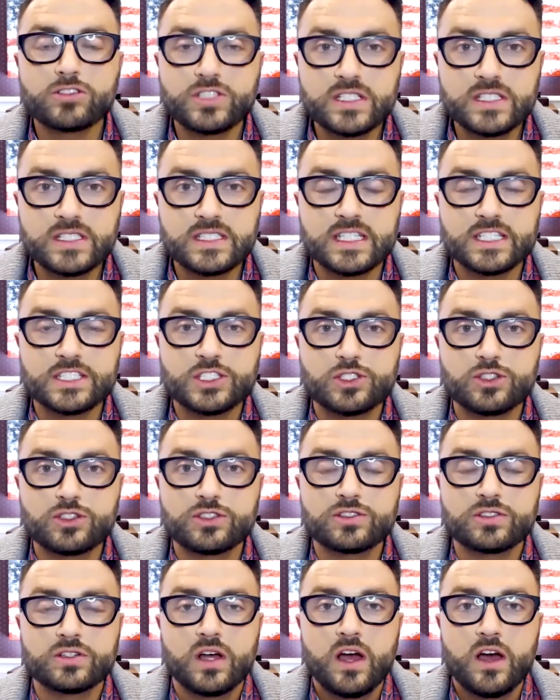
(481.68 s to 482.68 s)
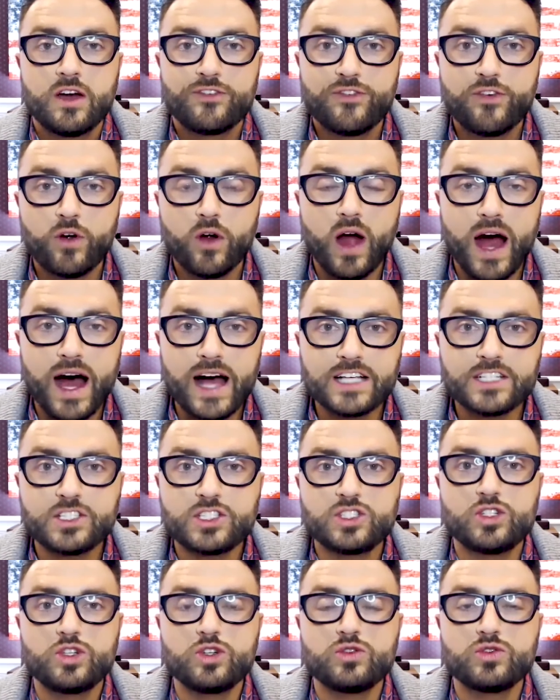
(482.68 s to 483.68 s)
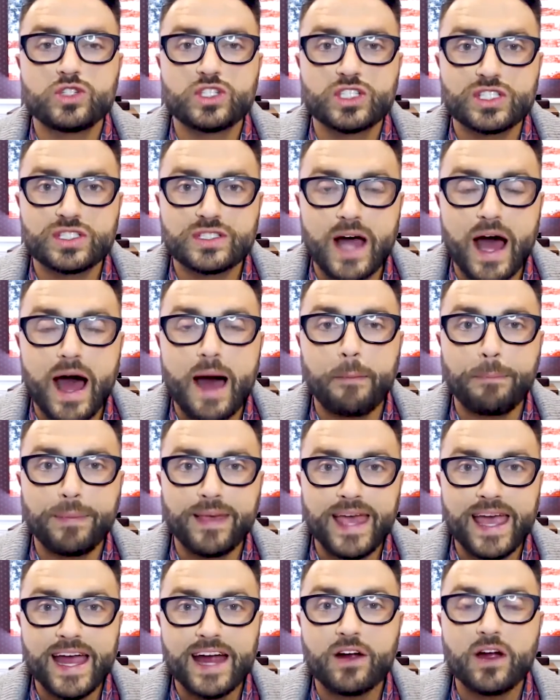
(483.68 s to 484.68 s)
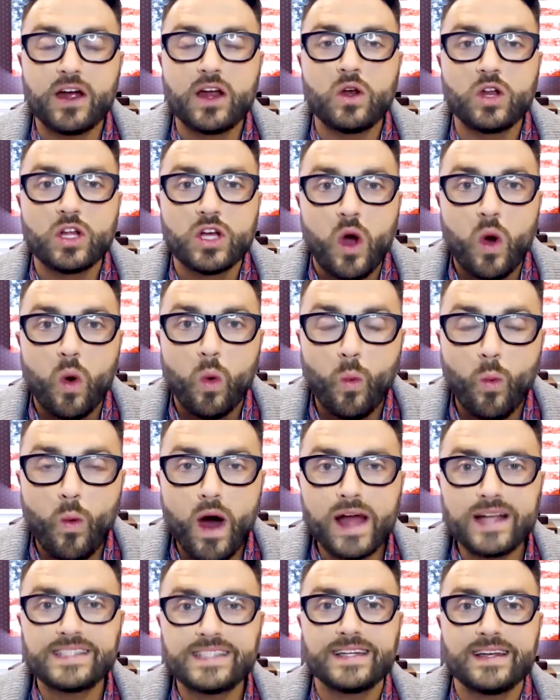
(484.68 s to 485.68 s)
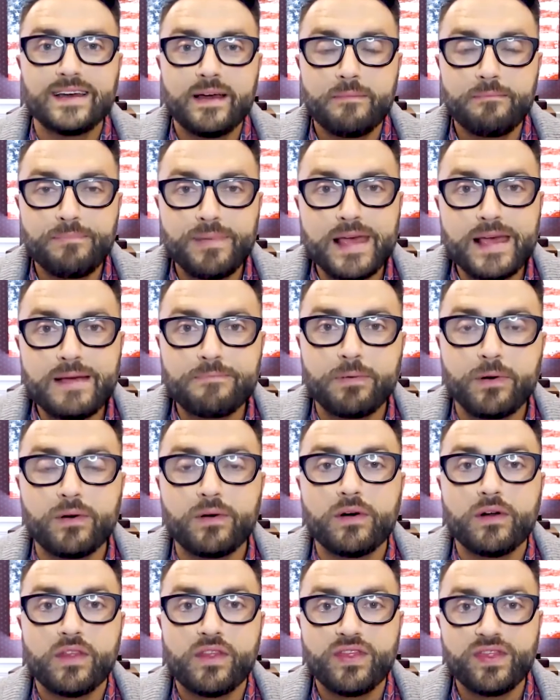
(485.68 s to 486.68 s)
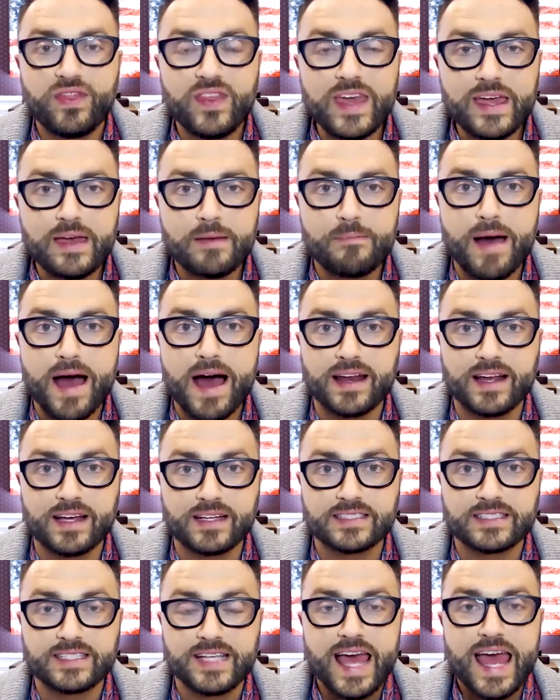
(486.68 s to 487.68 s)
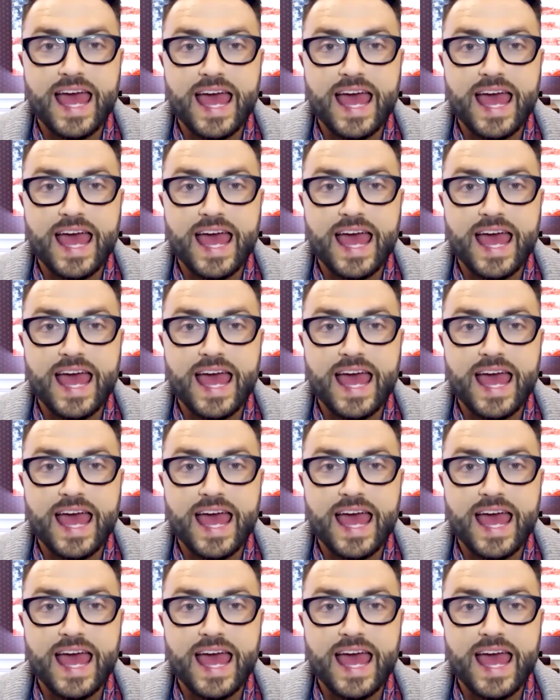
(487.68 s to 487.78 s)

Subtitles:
and sisters, for us to stop caring what people think about us.